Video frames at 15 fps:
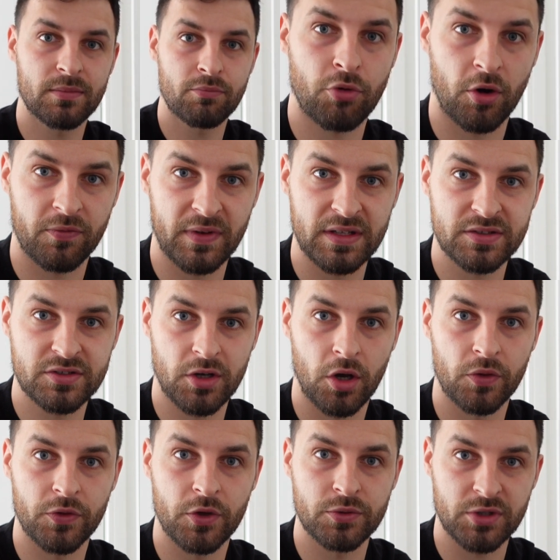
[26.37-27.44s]
profits
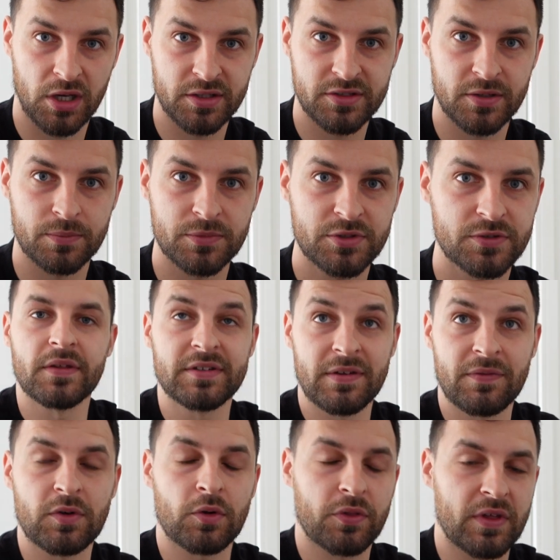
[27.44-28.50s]
on those items. The
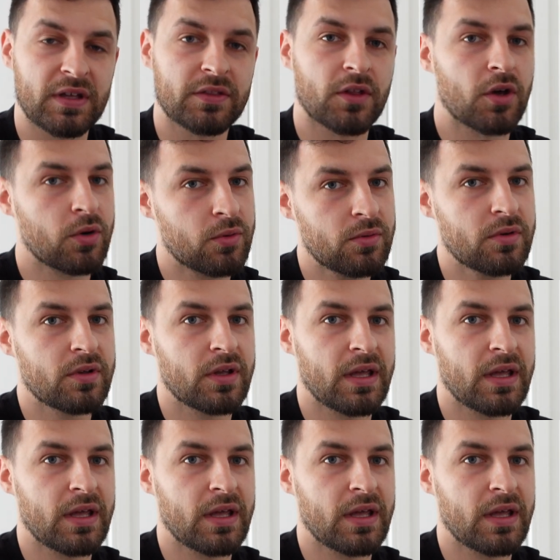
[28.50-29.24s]
difficult thing though